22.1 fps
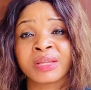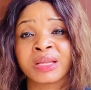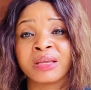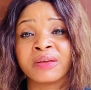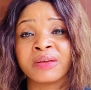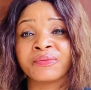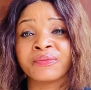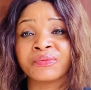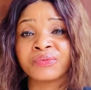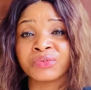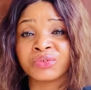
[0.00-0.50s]

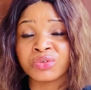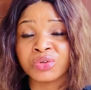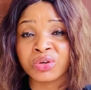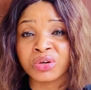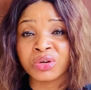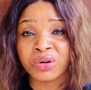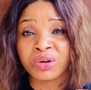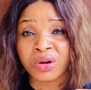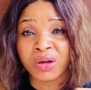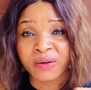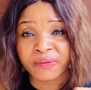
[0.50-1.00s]
If you
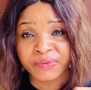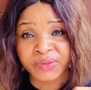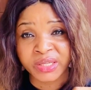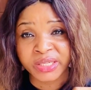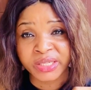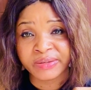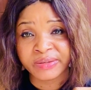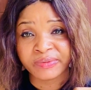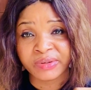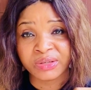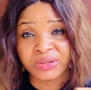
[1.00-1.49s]
love
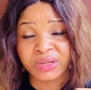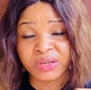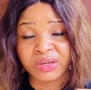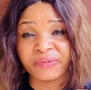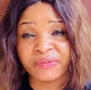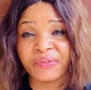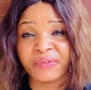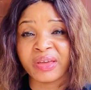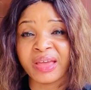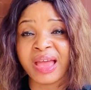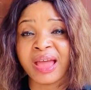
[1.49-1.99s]
this video,
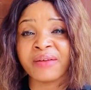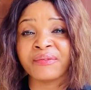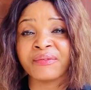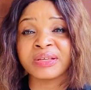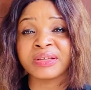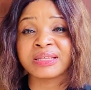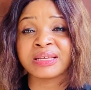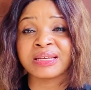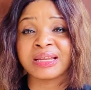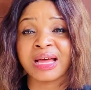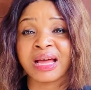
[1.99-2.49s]
if
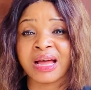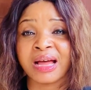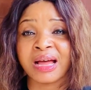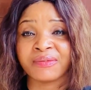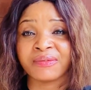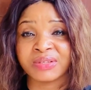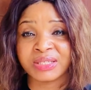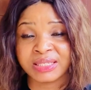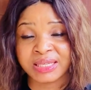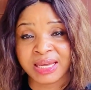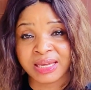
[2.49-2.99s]
everything I
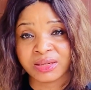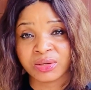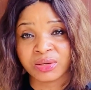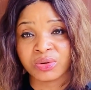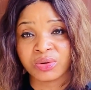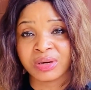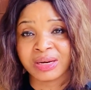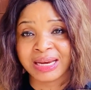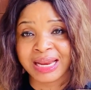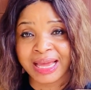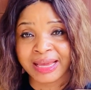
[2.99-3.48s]
have said
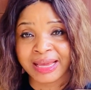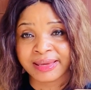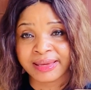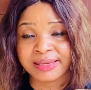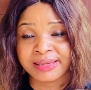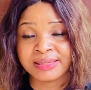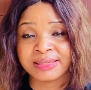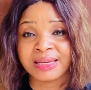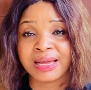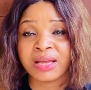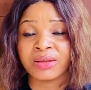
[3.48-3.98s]
you like
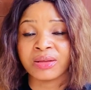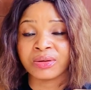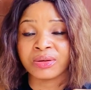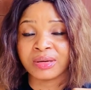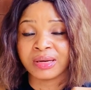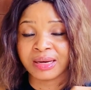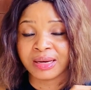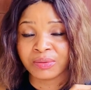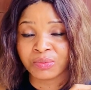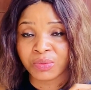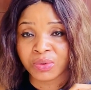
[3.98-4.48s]
it and
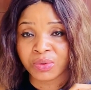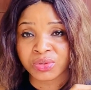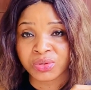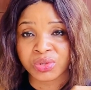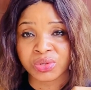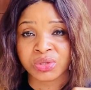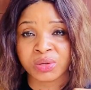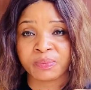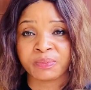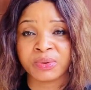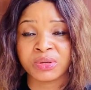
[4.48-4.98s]
you want to
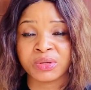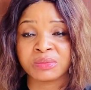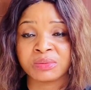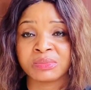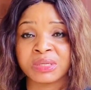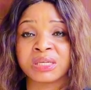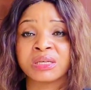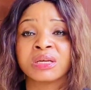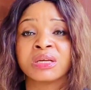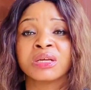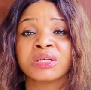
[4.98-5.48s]
support
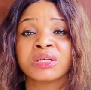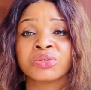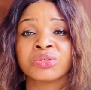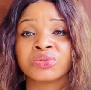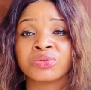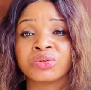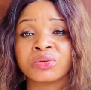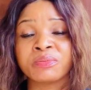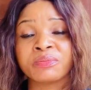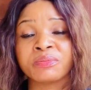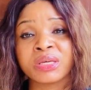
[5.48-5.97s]
me,
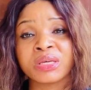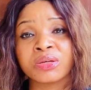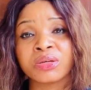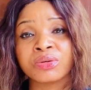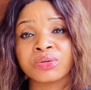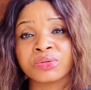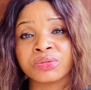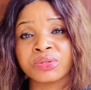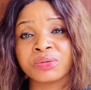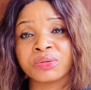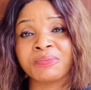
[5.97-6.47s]
do me
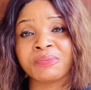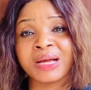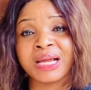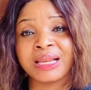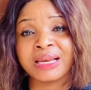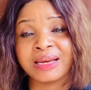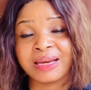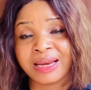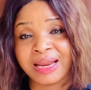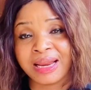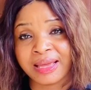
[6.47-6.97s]
good by
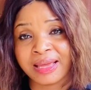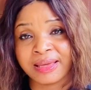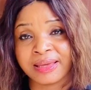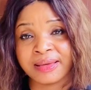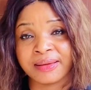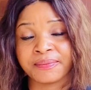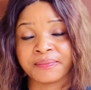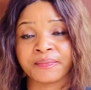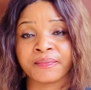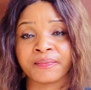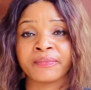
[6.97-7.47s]

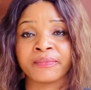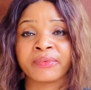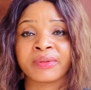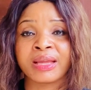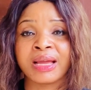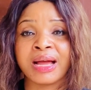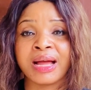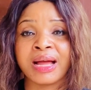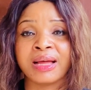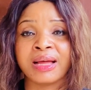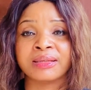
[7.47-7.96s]
liking
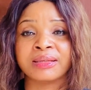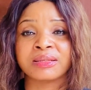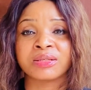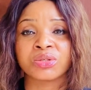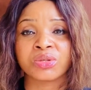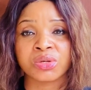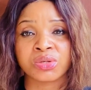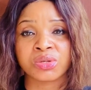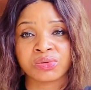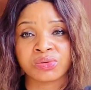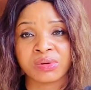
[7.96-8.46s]
and
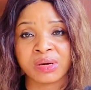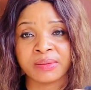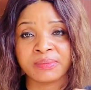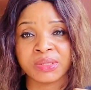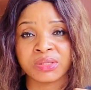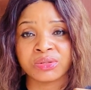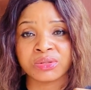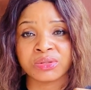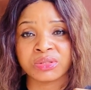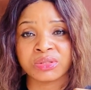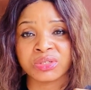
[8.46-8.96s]

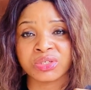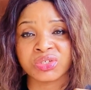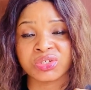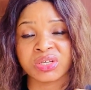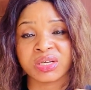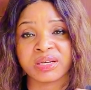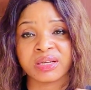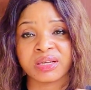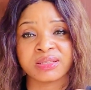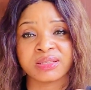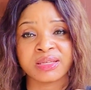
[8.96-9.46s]
subscribing to this
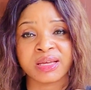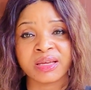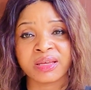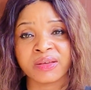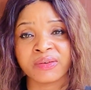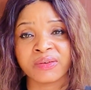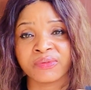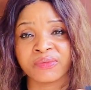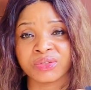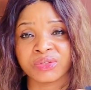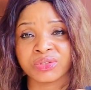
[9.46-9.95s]
channel. Thank
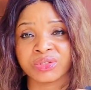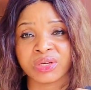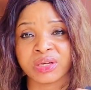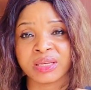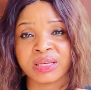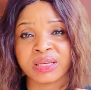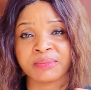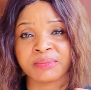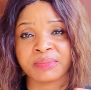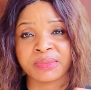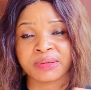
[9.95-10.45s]
you for
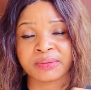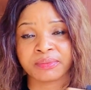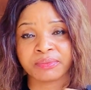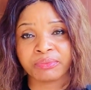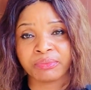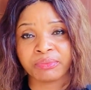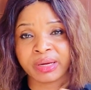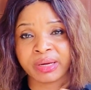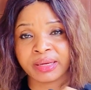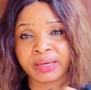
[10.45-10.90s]
joining me. Bye.